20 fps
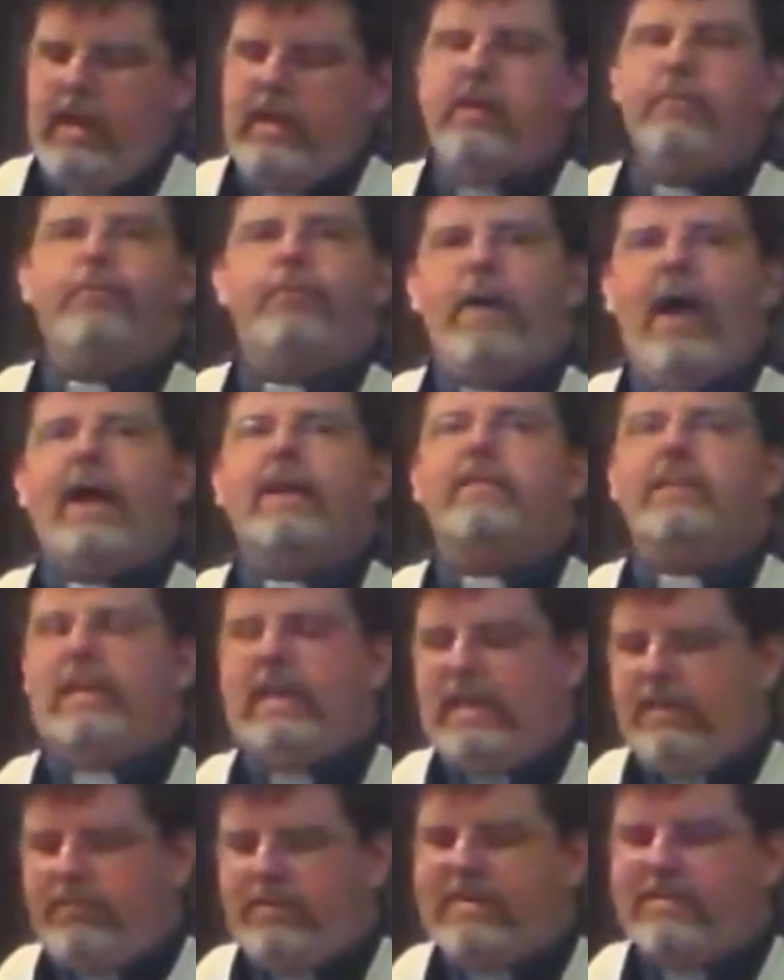And in fact,
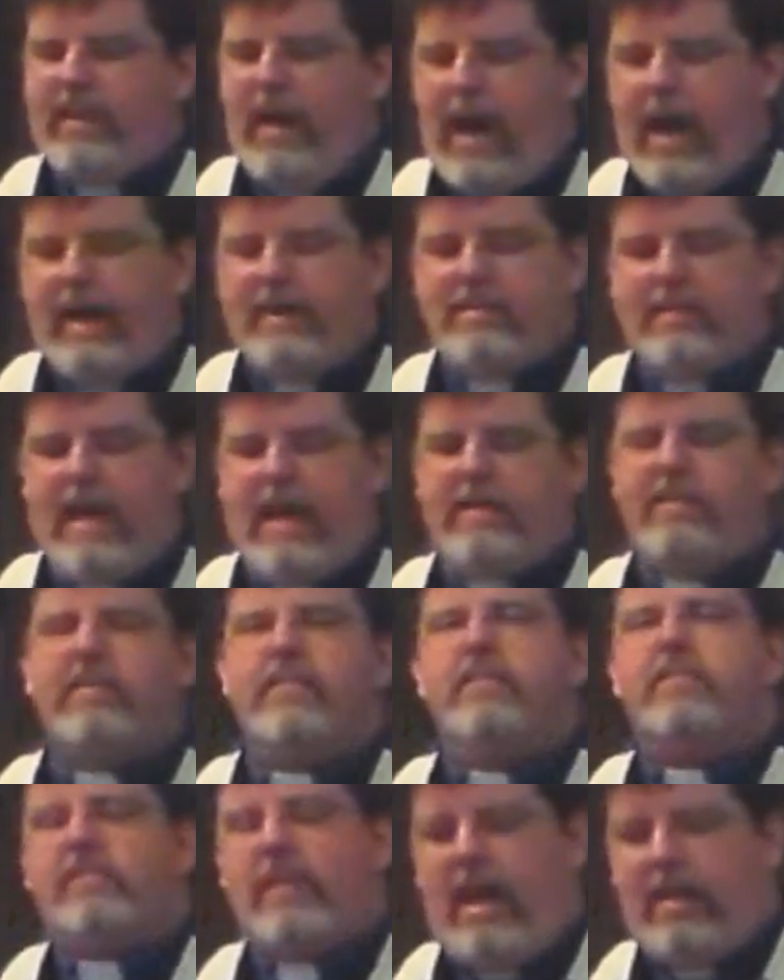he even tied that
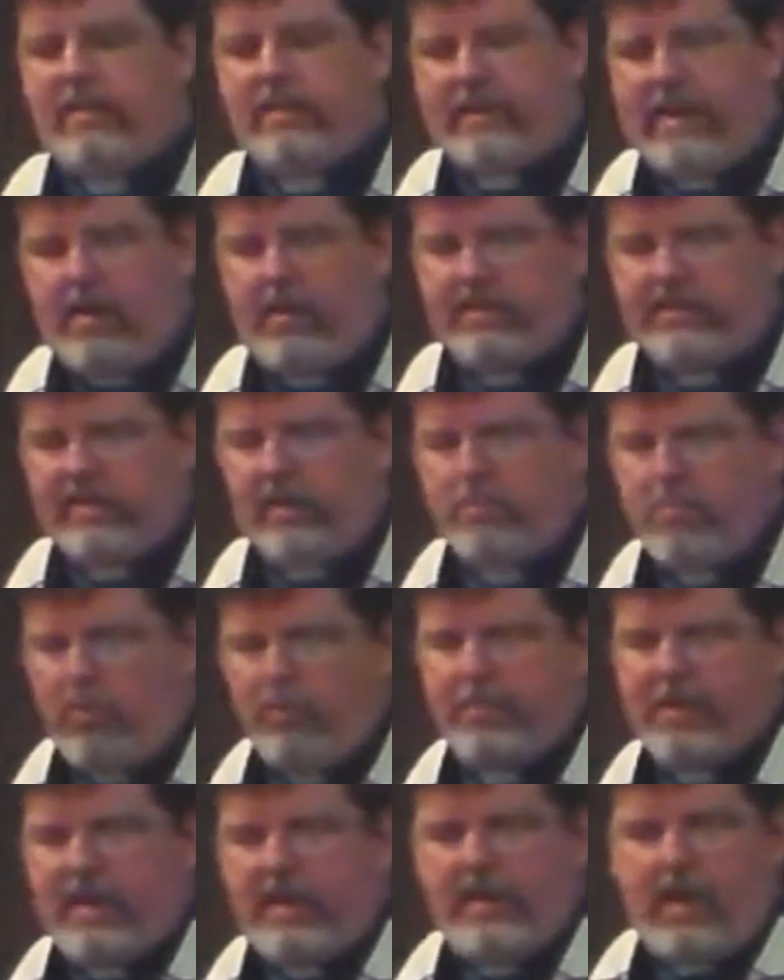to the solidarity
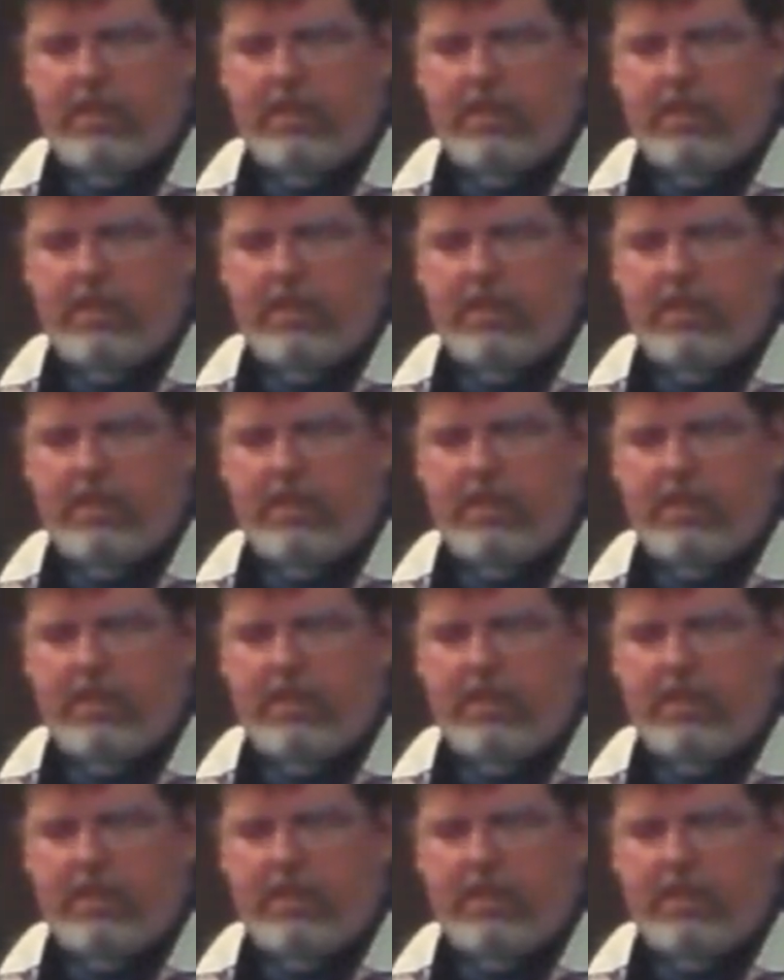movement.